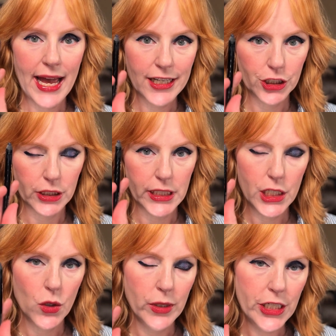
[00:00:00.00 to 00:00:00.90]
actually
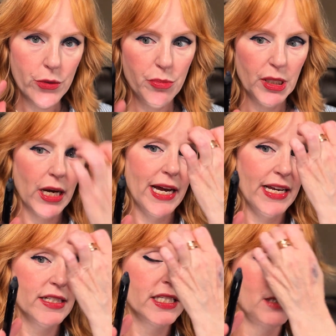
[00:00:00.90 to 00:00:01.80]
going to apply
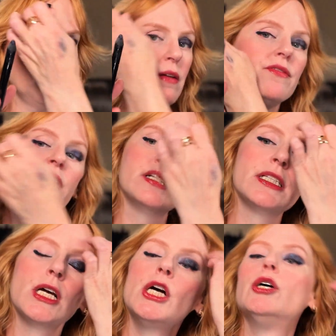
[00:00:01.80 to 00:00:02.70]
some of this
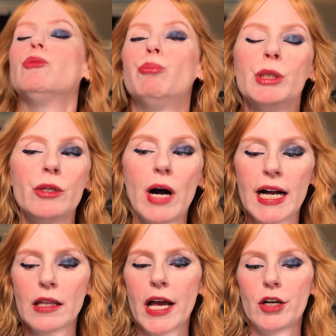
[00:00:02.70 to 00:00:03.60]
blue
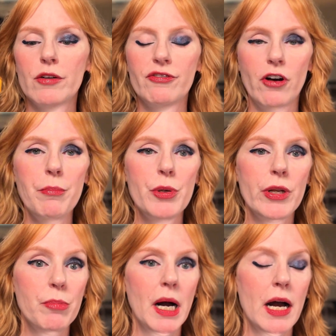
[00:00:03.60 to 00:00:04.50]
eyeliner from Beauty
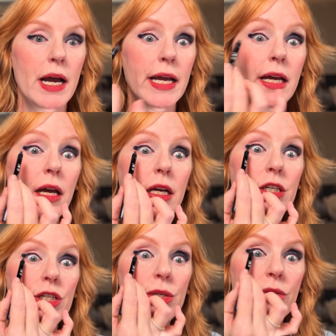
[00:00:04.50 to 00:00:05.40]
Pie
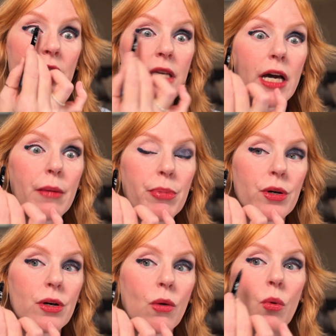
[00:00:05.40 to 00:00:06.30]
to the
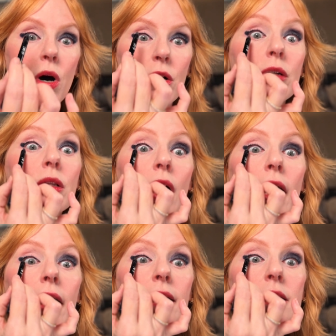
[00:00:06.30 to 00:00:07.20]
upper
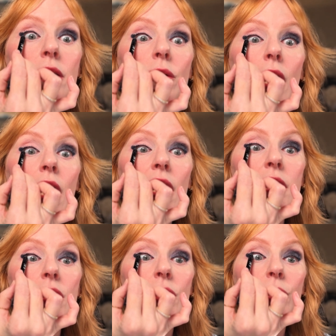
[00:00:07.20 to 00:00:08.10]
waterline. So
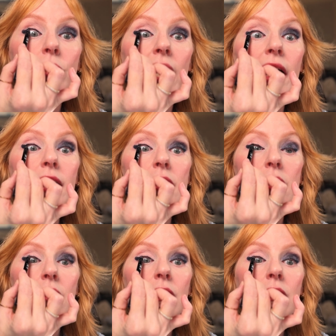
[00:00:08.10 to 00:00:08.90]
let's do that.